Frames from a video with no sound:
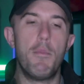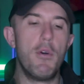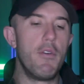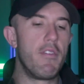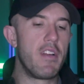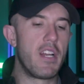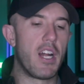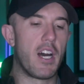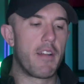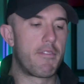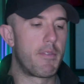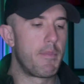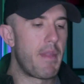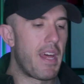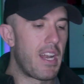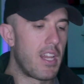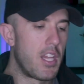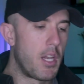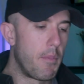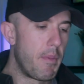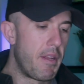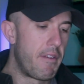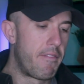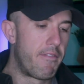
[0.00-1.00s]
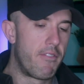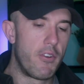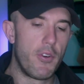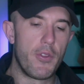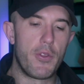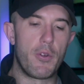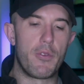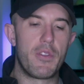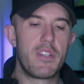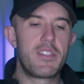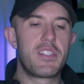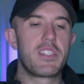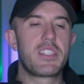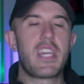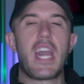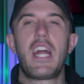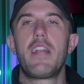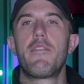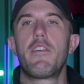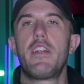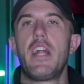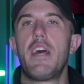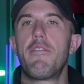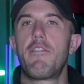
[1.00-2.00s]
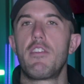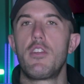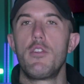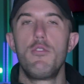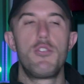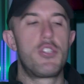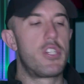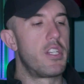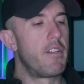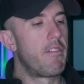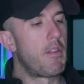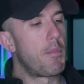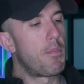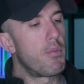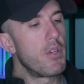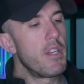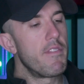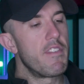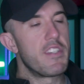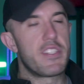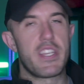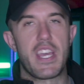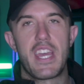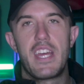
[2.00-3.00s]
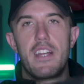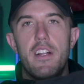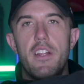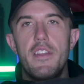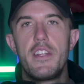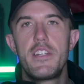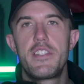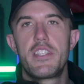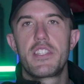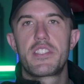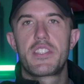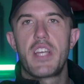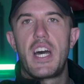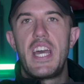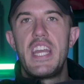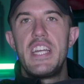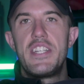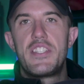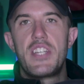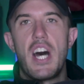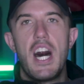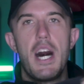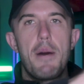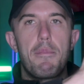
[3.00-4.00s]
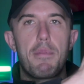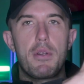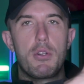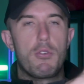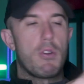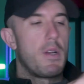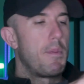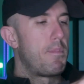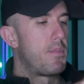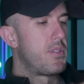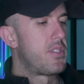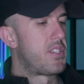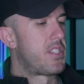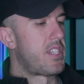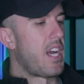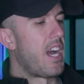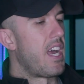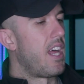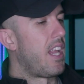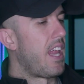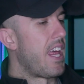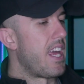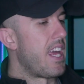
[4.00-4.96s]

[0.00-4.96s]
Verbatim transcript: Moving on from that a little bit further, this is kind of an evolution of the previous handle. This is a top grip style